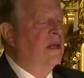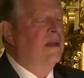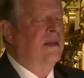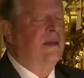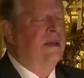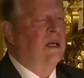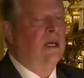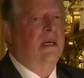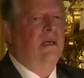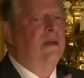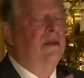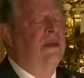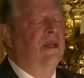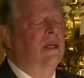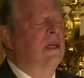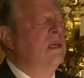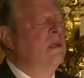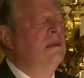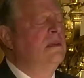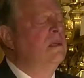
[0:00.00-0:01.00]

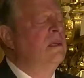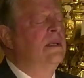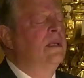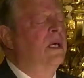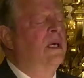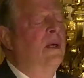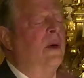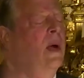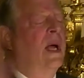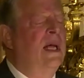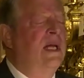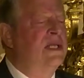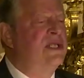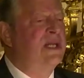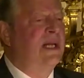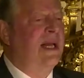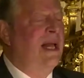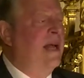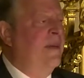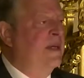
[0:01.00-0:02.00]
the
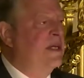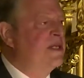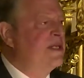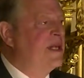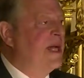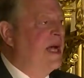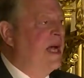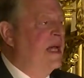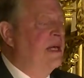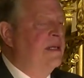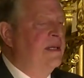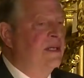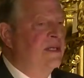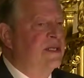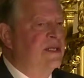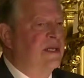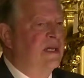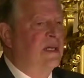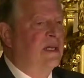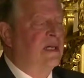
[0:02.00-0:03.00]
greatest climate
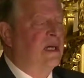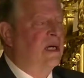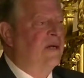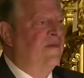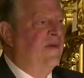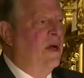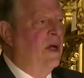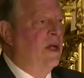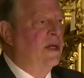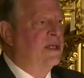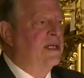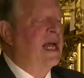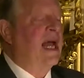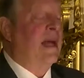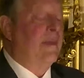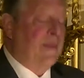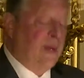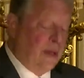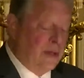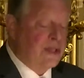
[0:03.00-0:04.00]
scientists of all
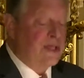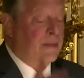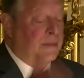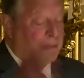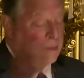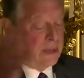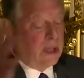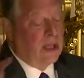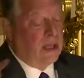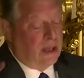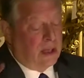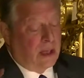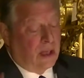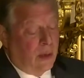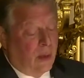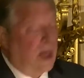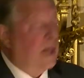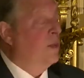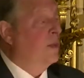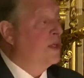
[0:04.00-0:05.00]
time. There are some
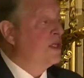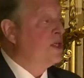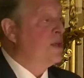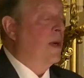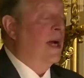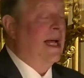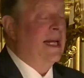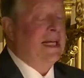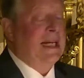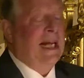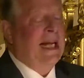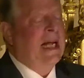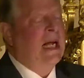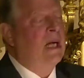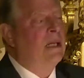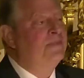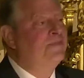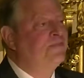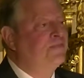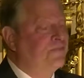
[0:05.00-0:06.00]
great ones right now